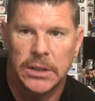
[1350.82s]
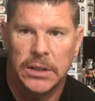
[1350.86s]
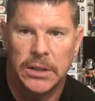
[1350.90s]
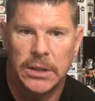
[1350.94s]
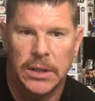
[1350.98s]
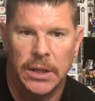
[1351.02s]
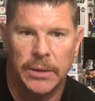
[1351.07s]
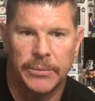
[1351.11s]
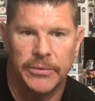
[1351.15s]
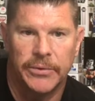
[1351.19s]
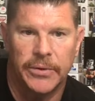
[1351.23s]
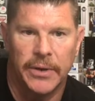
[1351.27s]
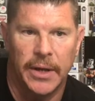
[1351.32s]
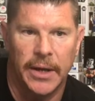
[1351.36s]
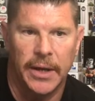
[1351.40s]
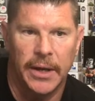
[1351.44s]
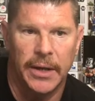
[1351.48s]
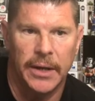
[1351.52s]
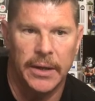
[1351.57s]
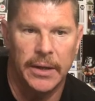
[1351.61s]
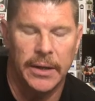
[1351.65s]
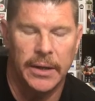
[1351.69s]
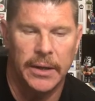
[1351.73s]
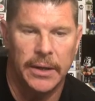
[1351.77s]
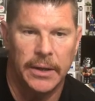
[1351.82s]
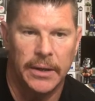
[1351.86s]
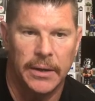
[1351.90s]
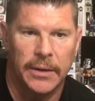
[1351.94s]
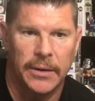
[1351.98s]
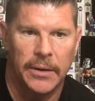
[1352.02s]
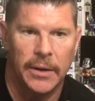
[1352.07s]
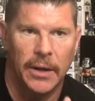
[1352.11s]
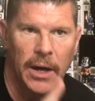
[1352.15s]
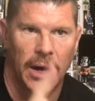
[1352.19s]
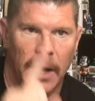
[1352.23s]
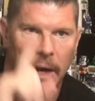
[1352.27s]
I'm saying
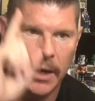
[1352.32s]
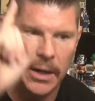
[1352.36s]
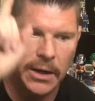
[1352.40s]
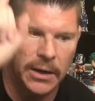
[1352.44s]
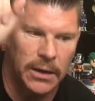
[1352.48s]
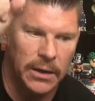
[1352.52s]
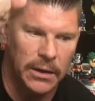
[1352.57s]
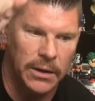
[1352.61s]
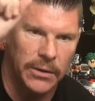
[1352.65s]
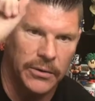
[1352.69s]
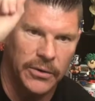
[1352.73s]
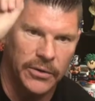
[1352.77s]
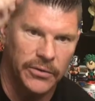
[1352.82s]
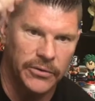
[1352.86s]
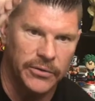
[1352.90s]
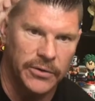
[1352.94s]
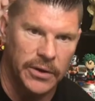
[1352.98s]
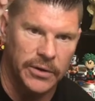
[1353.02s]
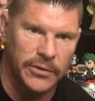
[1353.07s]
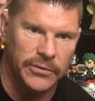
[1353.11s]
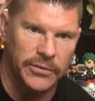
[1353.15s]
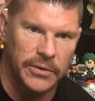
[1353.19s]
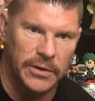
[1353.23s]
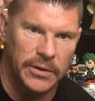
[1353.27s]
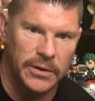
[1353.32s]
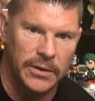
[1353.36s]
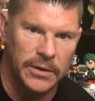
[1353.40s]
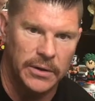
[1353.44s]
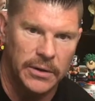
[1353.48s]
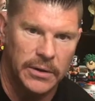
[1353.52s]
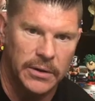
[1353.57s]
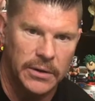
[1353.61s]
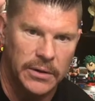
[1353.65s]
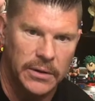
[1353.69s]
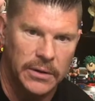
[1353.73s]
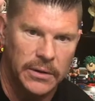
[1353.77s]
higher than 60.
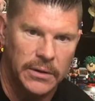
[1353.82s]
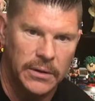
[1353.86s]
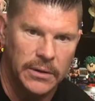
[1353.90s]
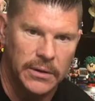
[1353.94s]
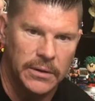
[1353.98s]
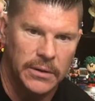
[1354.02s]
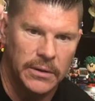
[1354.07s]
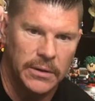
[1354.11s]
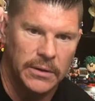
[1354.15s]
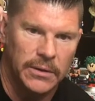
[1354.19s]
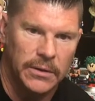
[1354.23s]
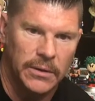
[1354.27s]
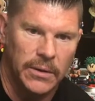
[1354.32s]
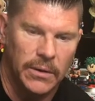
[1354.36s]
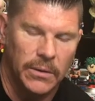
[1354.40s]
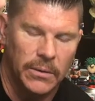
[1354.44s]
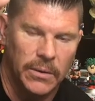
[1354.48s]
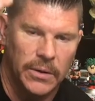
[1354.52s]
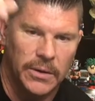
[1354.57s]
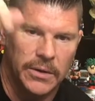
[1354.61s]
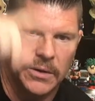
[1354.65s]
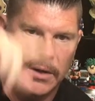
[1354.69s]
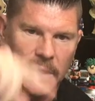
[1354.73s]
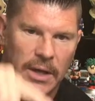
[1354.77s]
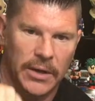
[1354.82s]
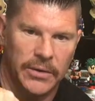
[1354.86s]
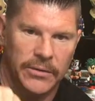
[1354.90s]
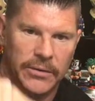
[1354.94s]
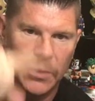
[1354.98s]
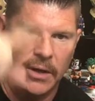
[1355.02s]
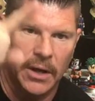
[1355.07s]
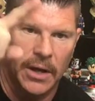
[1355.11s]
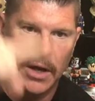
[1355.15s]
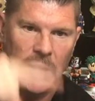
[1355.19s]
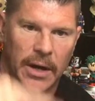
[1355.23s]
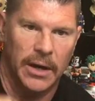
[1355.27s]
What do you guys
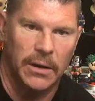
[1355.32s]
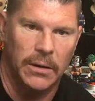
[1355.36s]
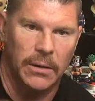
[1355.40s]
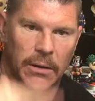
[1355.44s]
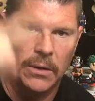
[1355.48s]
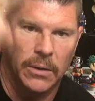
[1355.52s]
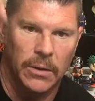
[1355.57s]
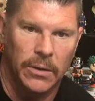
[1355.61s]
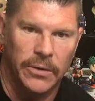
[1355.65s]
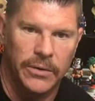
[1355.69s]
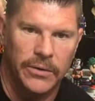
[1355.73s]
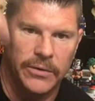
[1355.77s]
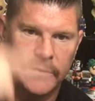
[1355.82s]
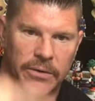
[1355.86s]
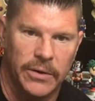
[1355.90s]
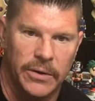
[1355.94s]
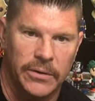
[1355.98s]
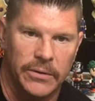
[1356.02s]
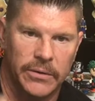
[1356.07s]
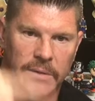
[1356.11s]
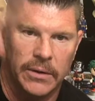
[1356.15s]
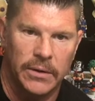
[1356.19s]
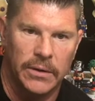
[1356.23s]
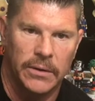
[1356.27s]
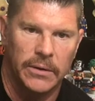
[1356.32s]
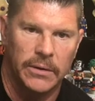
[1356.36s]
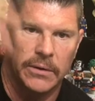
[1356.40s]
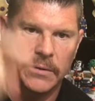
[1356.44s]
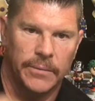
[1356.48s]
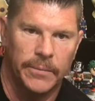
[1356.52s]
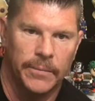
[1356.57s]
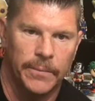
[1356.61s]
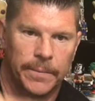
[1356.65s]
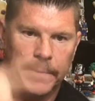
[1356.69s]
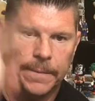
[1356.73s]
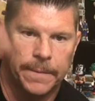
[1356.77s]
think? Higher or lower than 60?
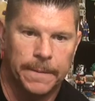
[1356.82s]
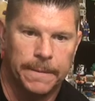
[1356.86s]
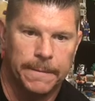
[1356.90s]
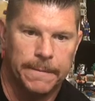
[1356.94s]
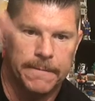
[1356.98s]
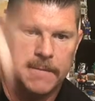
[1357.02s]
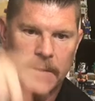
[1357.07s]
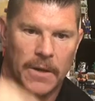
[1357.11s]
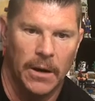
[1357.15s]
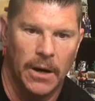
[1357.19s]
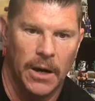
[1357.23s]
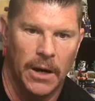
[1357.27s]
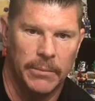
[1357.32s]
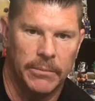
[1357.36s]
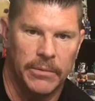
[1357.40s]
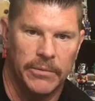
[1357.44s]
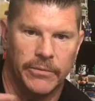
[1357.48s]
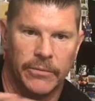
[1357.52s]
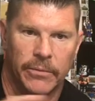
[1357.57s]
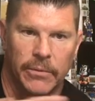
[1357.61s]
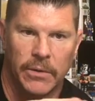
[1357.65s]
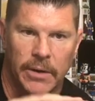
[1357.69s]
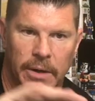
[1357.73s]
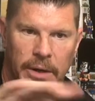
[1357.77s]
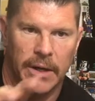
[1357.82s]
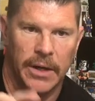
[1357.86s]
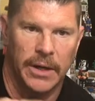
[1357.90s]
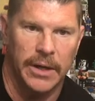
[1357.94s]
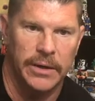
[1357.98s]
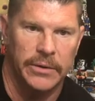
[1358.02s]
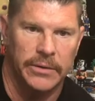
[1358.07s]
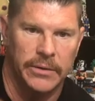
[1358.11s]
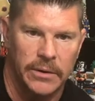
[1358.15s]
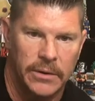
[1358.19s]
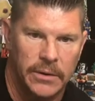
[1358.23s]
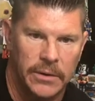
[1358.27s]
All right, before I get
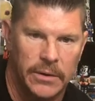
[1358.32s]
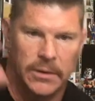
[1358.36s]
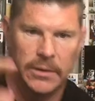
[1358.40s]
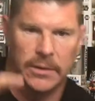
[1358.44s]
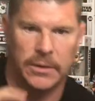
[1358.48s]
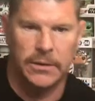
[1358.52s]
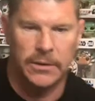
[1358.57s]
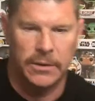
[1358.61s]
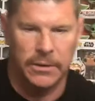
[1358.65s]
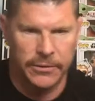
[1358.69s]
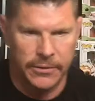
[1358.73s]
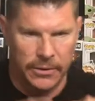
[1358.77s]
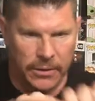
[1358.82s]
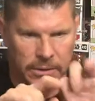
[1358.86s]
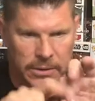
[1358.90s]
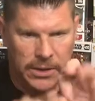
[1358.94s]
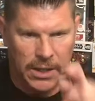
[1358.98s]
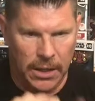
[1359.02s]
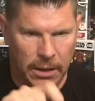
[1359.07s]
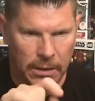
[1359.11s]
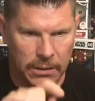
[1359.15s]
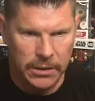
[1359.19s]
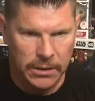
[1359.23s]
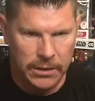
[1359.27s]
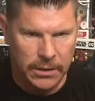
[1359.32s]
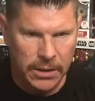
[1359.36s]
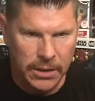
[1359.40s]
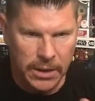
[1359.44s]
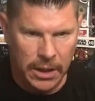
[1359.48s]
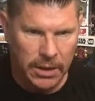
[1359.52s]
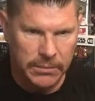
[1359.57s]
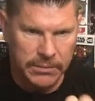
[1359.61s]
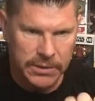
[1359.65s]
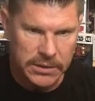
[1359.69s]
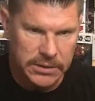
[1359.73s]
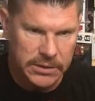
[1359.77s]
it, throw it down in the
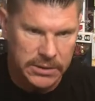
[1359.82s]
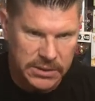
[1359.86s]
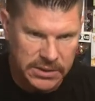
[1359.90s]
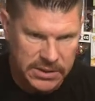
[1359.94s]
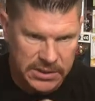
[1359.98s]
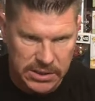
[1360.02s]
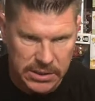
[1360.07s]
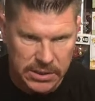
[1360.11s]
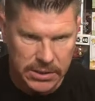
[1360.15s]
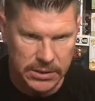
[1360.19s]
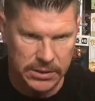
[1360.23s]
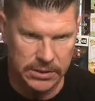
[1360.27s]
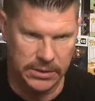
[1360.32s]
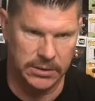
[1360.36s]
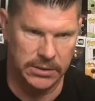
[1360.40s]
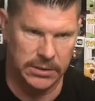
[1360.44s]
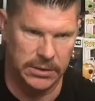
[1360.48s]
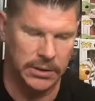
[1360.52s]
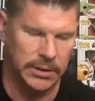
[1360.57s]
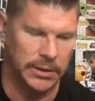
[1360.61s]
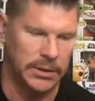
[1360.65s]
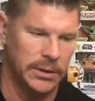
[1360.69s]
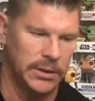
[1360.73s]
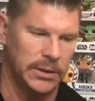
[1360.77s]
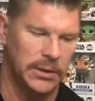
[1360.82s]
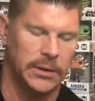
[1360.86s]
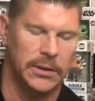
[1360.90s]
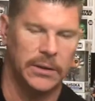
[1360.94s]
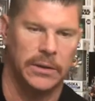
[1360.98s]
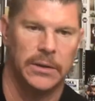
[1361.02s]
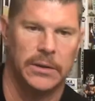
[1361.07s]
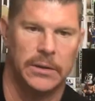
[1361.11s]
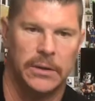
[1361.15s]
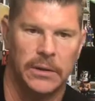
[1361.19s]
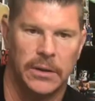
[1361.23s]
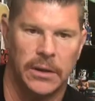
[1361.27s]
comments.
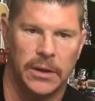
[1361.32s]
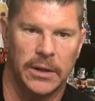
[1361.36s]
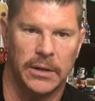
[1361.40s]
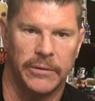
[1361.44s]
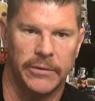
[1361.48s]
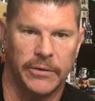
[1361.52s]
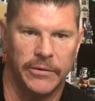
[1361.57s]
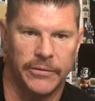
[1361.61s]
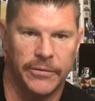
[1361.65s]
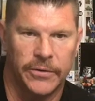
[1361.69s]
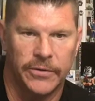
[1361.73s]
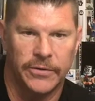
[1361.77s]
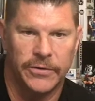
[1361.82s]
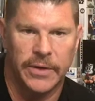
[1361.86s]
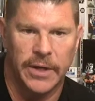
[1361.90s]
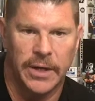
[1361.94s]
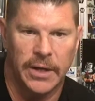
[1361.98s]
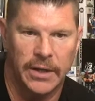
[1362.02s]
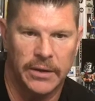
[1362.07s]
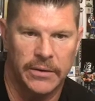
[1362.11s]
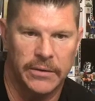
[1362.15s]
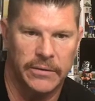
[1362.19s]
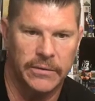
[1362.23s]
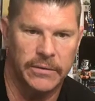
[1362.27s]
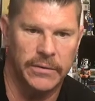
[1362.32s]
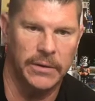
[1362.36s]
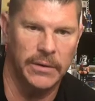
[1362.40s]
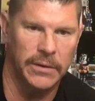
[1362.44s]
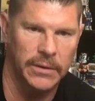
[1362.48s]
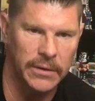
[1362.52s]
I'll give you a few seconds.